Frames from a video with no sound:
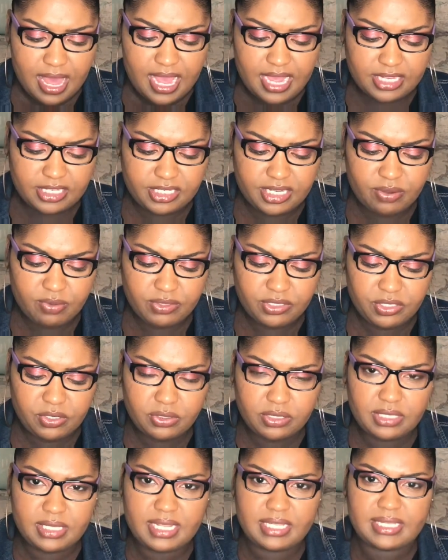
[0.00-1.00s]
And she was
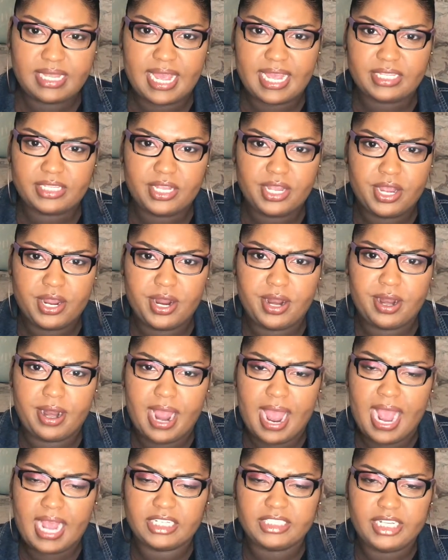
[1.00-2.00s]
using this as
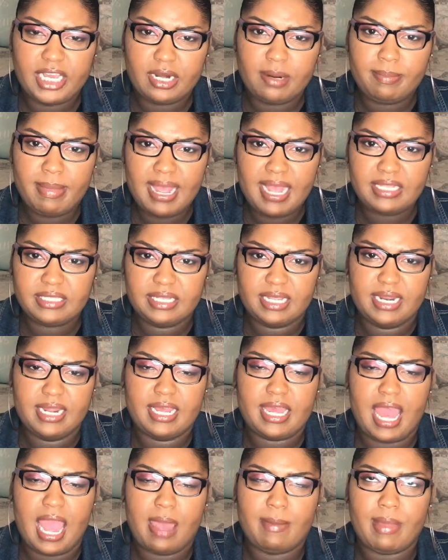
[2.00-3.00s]
her eyeshadow base, and
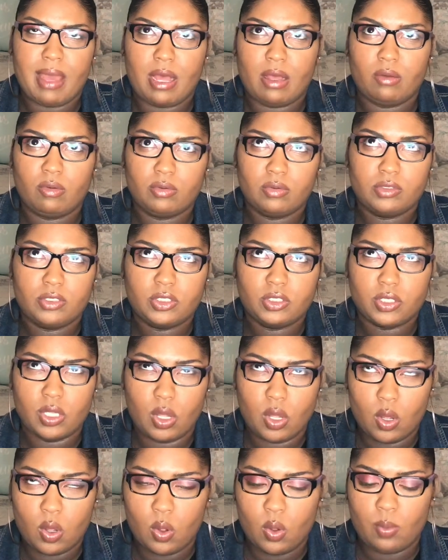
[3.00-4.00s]
it came out
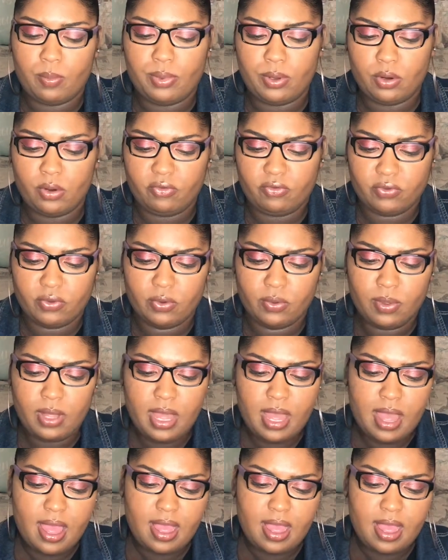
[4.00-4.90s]
so beautiful.